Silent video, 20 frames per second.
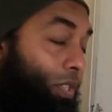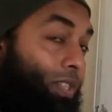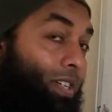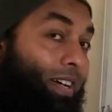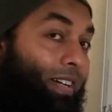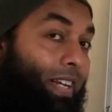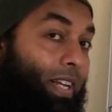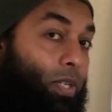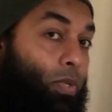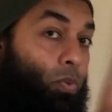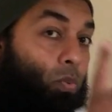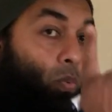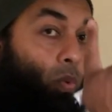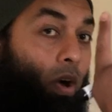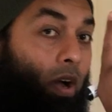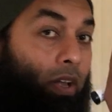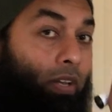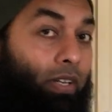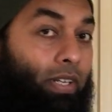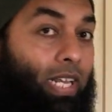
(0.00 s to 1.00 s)
sun is
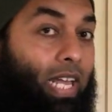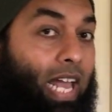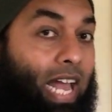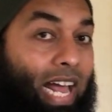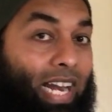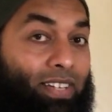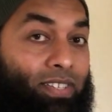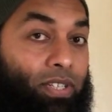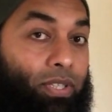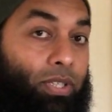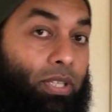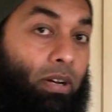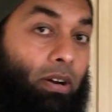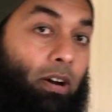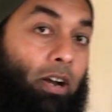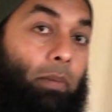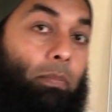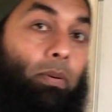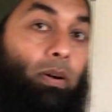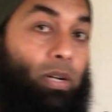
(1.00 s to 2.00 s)
one as a
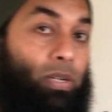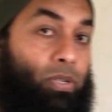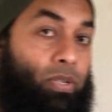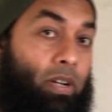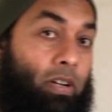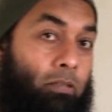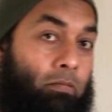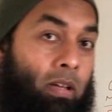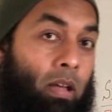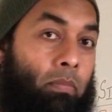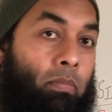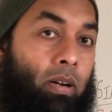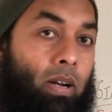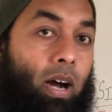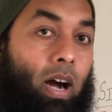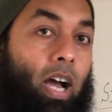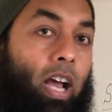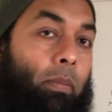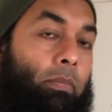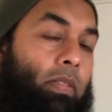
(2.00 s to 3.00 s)
third person, remember
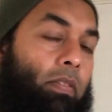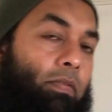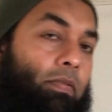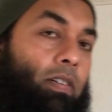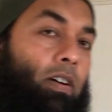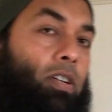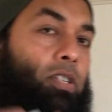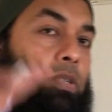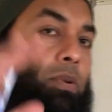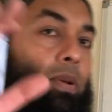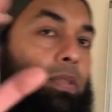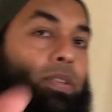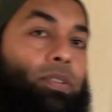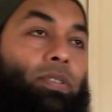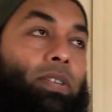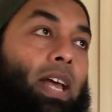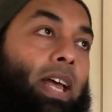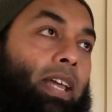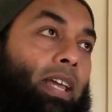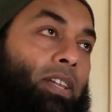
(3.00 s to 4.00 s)
I am the first, you're the
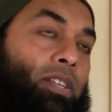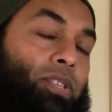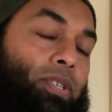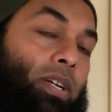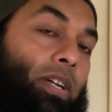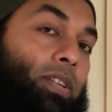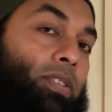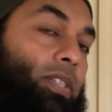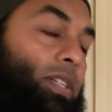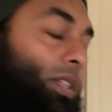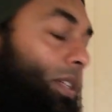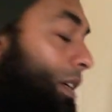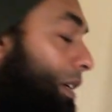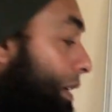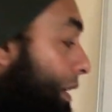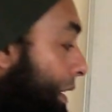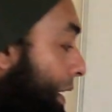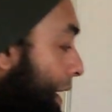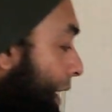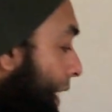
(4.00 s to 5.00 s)
second, sun is the
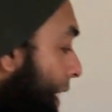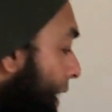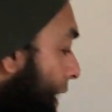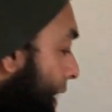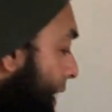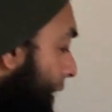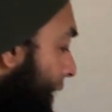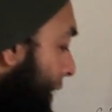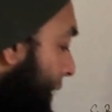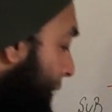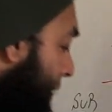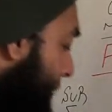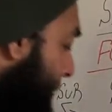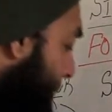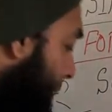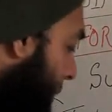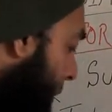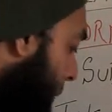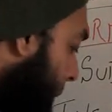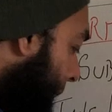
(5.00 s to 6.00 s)
third,
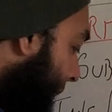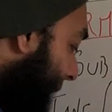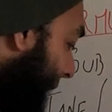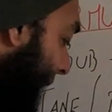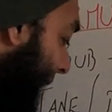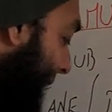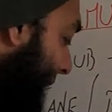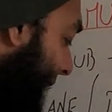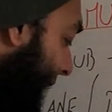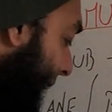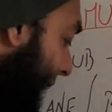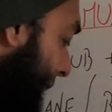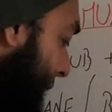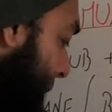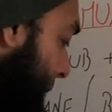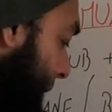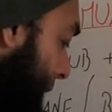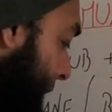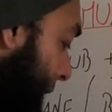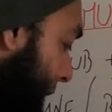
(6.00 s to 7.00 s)
so we add s
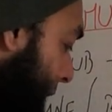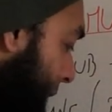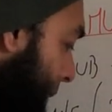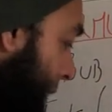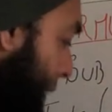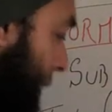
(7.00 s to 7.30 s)
with it.